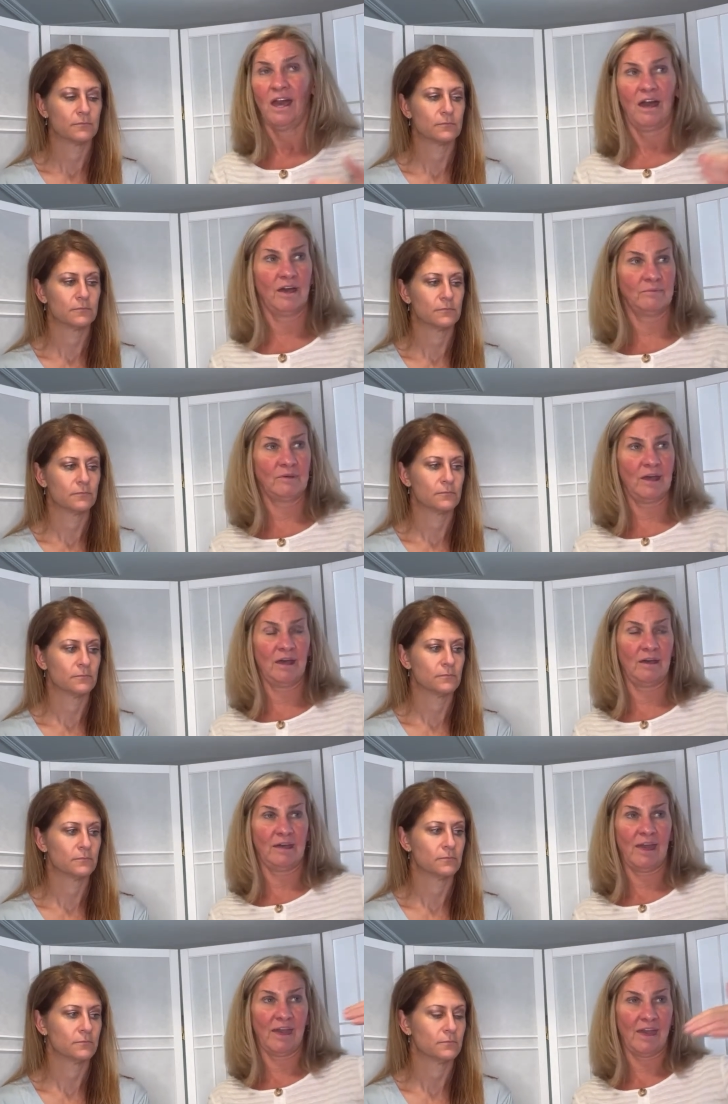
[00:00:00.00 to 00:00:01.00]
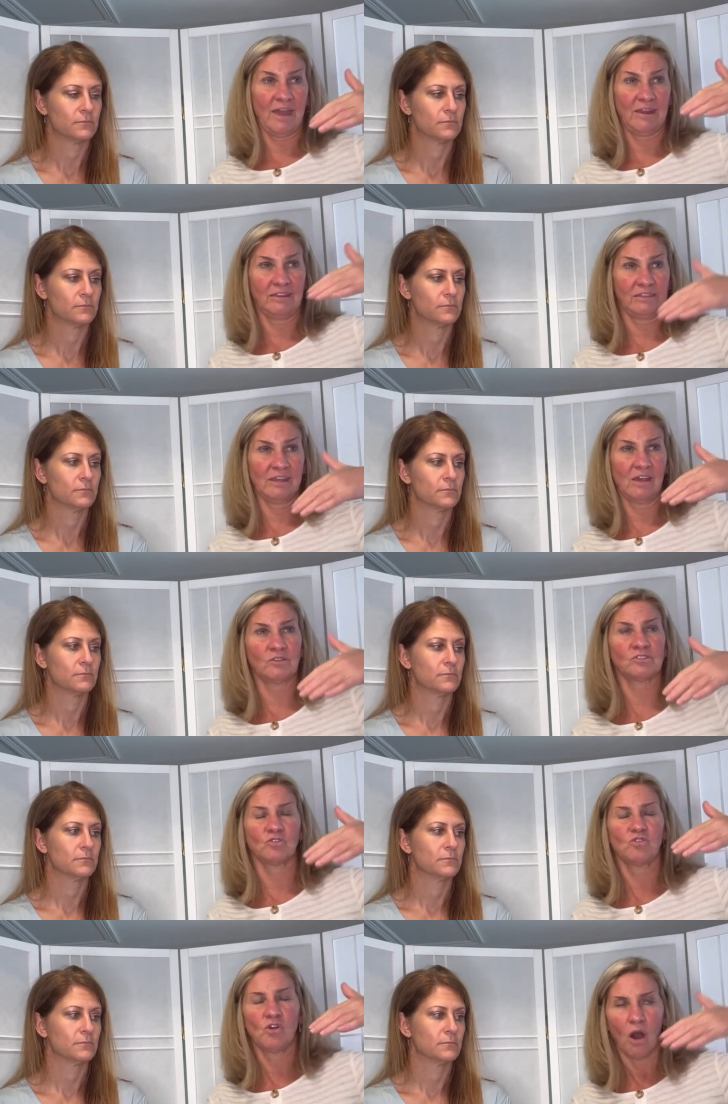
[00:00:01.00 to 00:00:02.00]
Speaker 1: um, uh, uh anything else
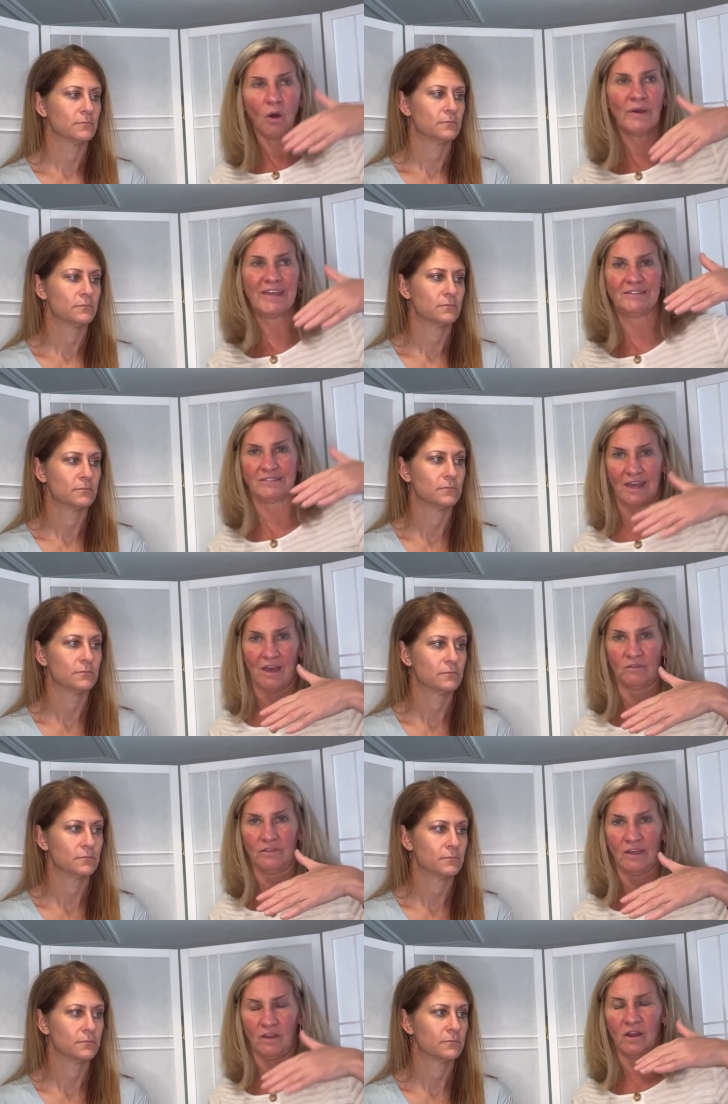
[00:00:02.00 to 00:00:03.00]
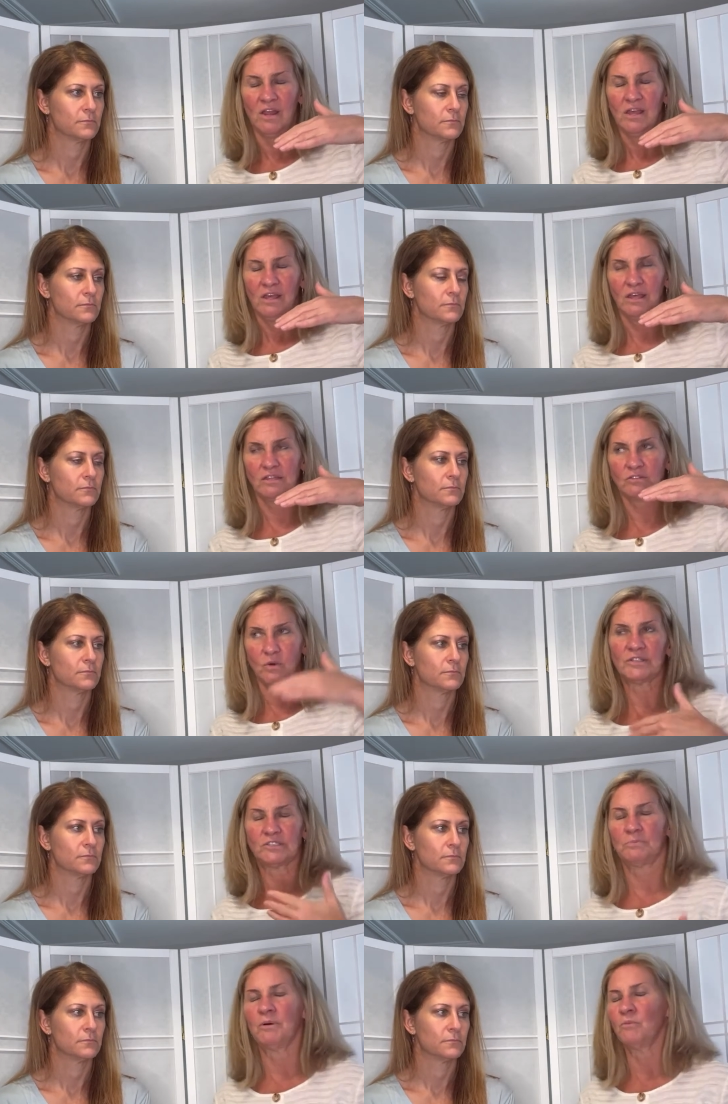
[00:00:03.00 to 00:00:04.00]
going down there is going
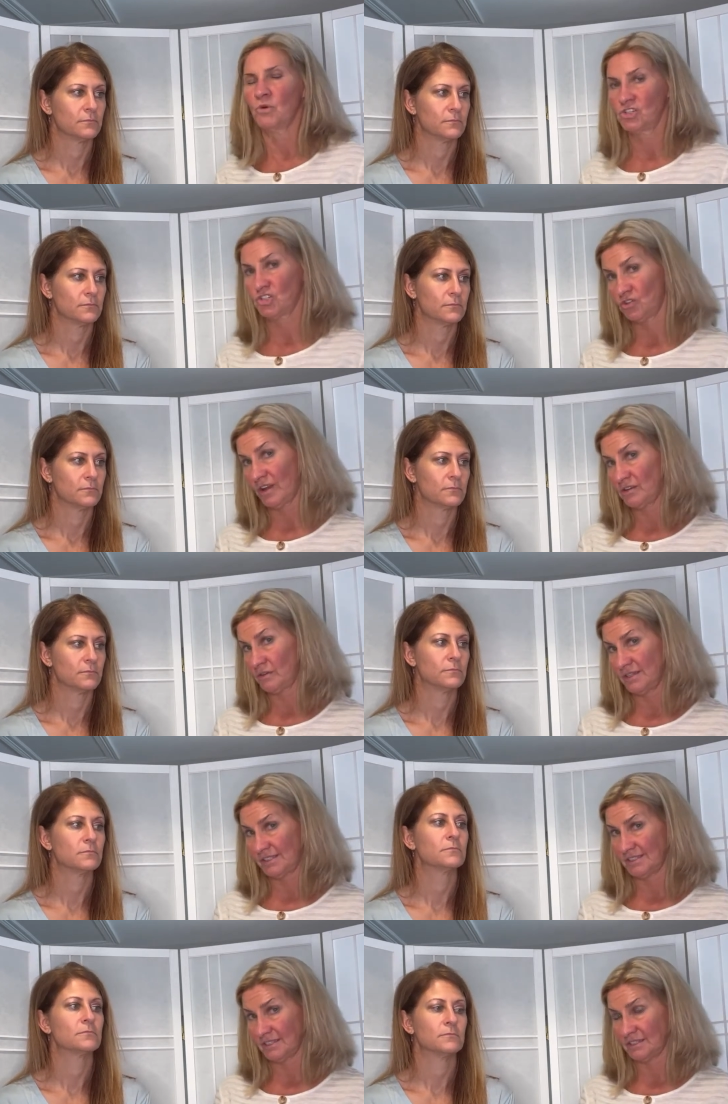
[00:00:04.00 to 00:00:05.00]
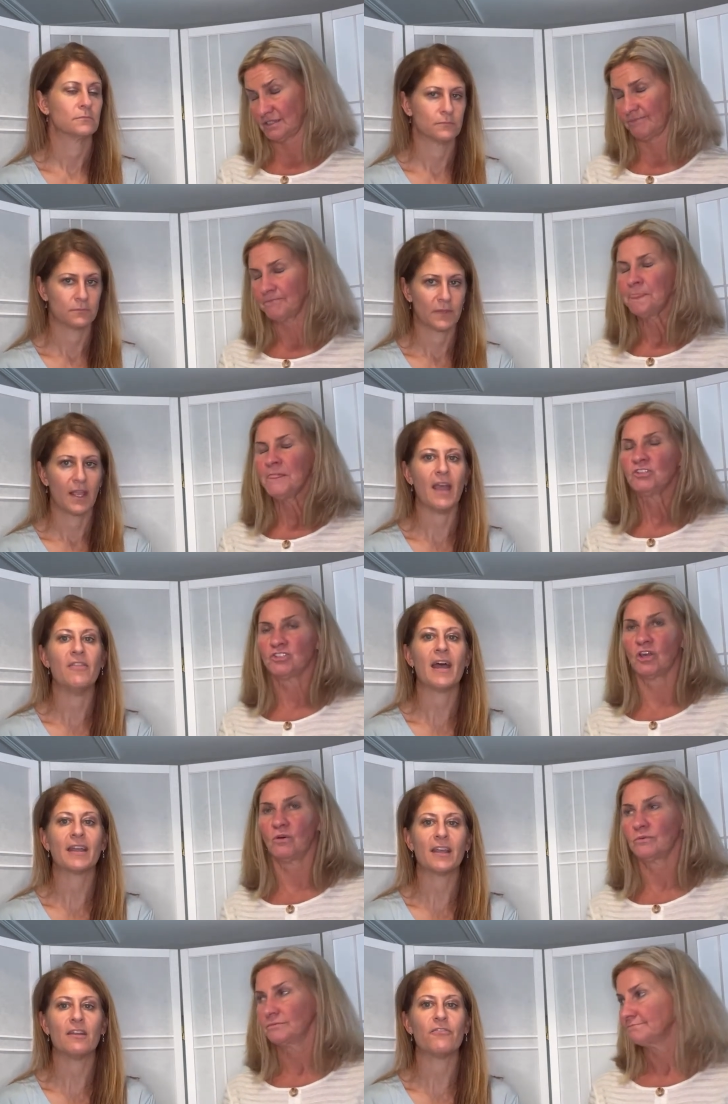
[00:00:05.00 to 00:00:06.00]
to put more strain on the system.
Speaker 2: And so,
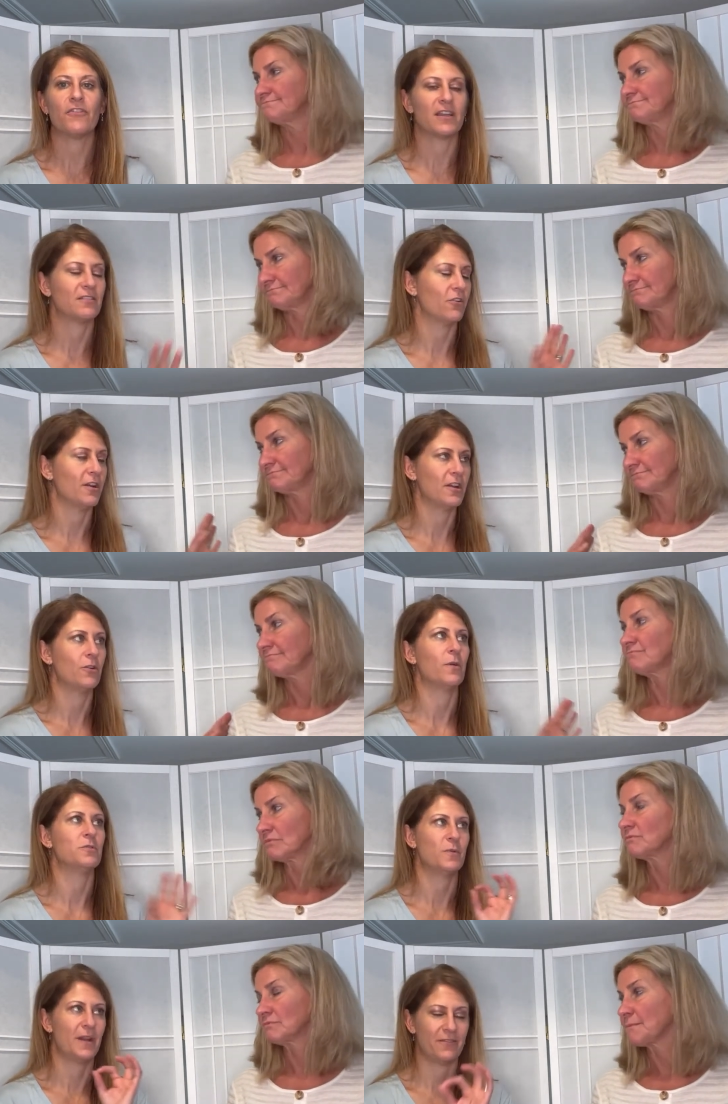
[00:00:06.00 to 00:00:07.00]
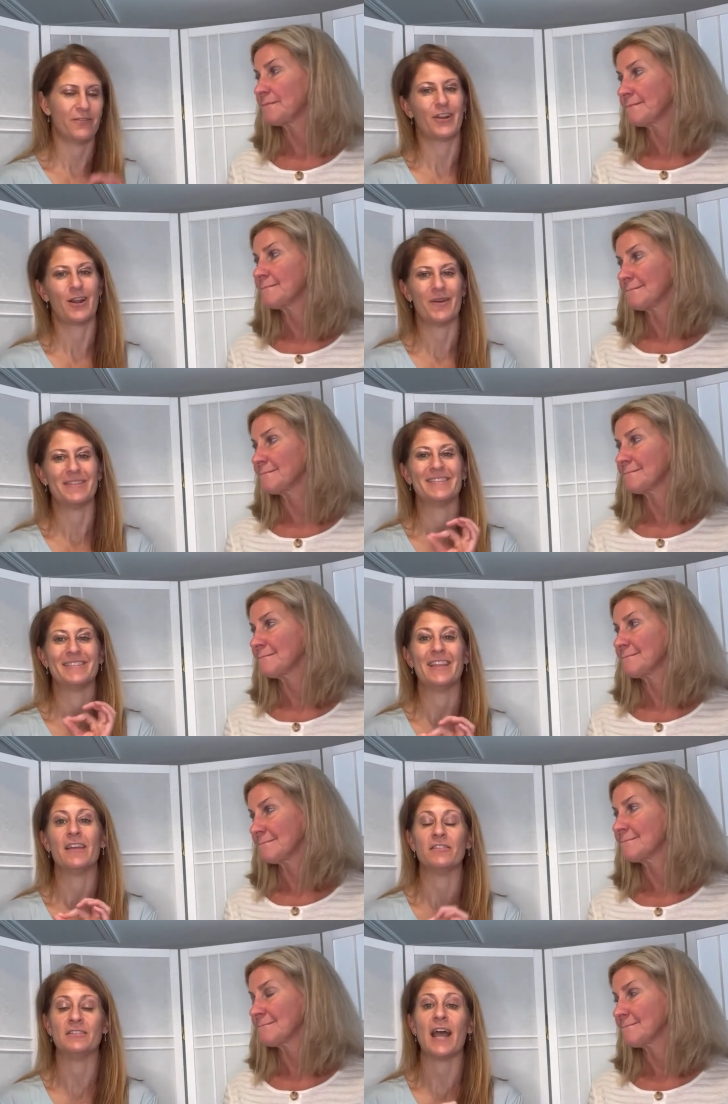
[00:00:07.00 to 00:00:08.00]
that can affect, sorry to interrupt you, but I forgot about
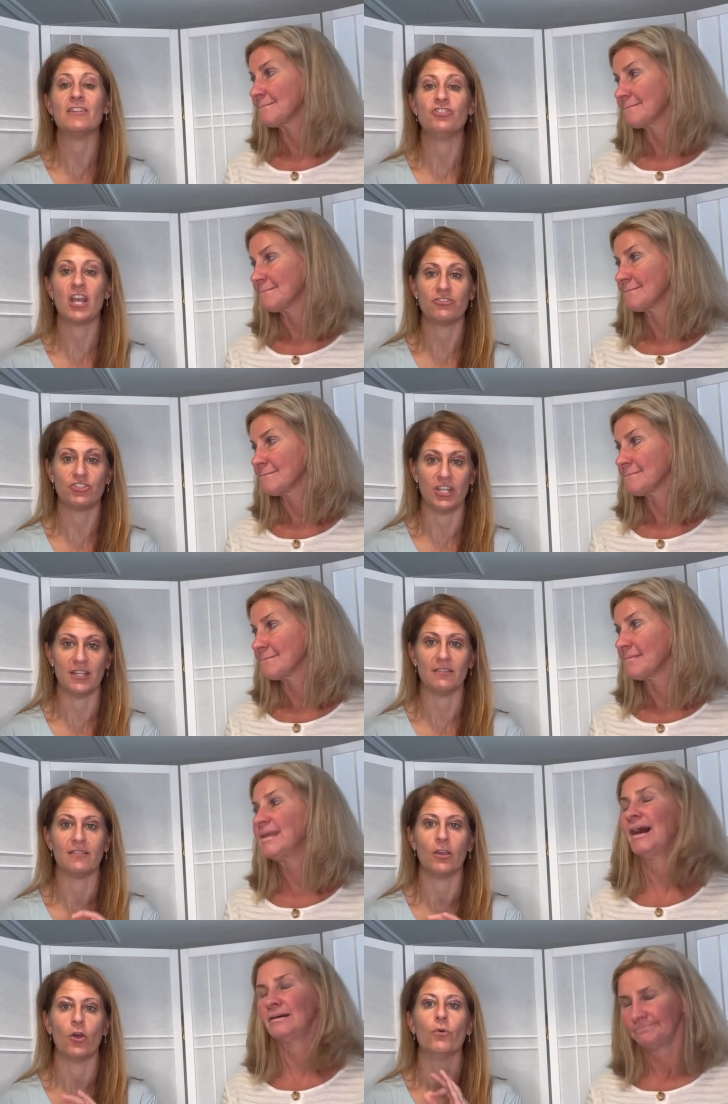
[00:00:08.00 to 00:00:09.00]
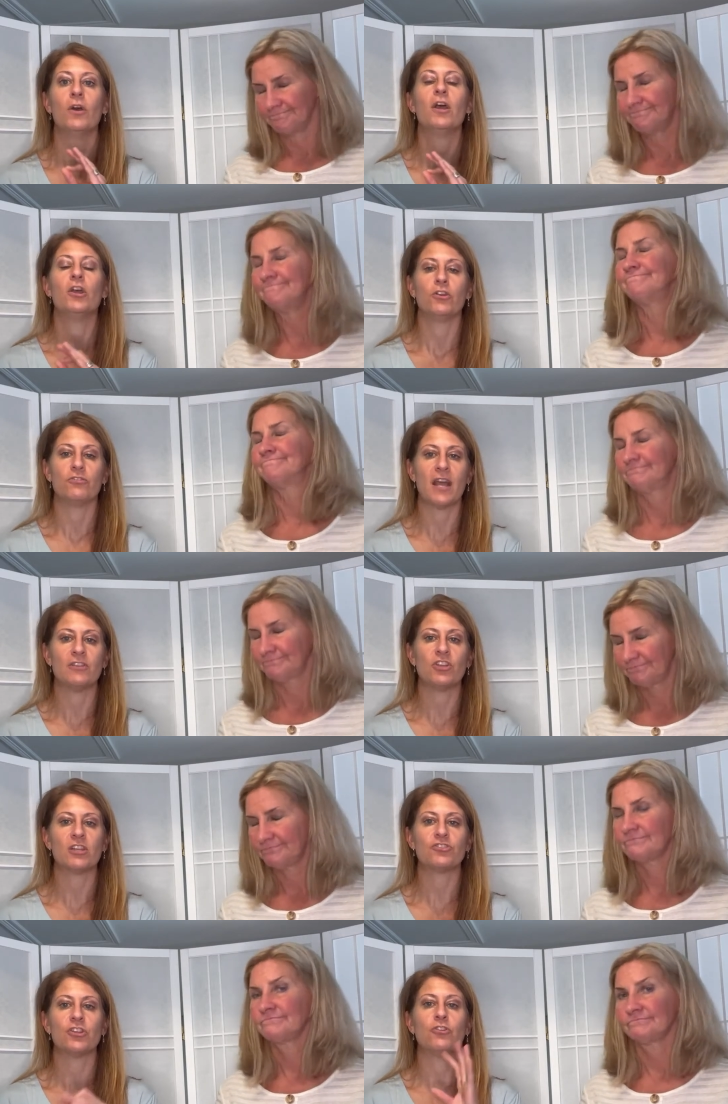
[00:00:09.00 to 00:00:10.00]
digestion. So your
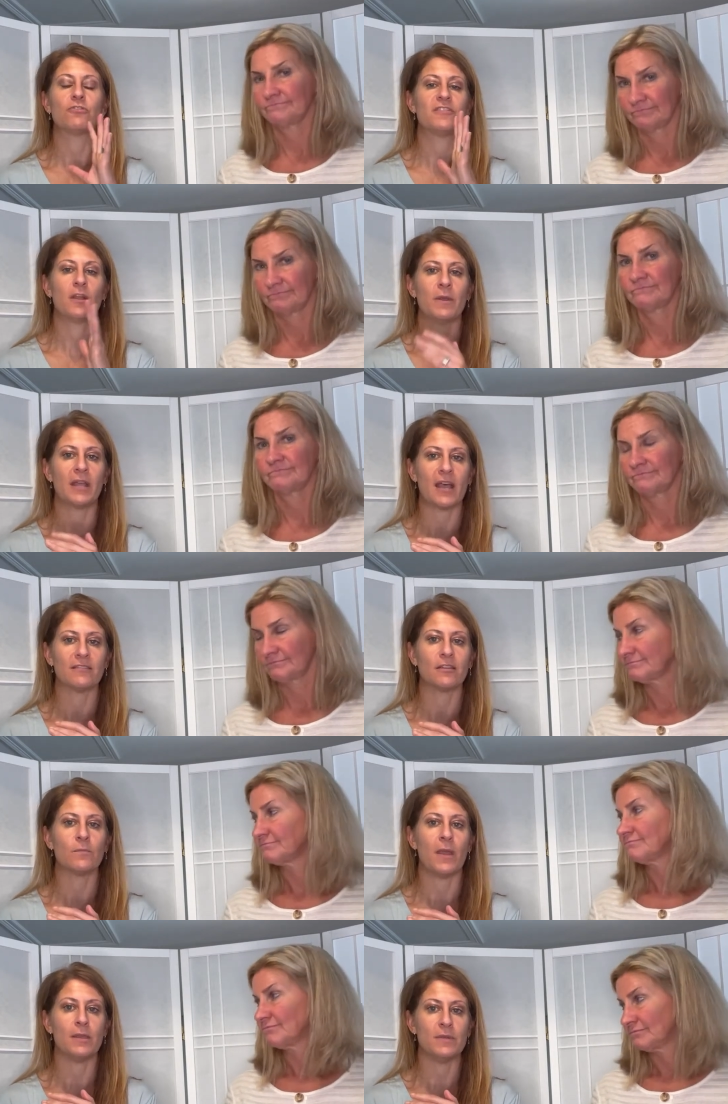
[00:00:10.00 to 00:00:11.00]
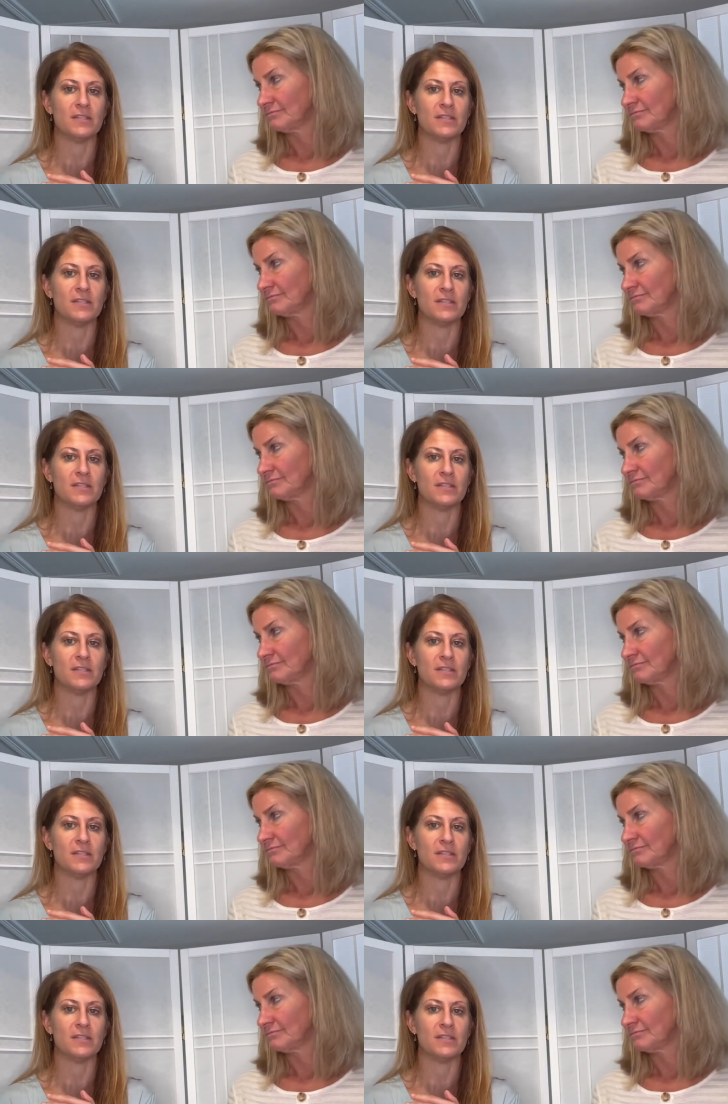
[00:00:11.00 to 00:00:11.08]
digestion, your stomach acid may be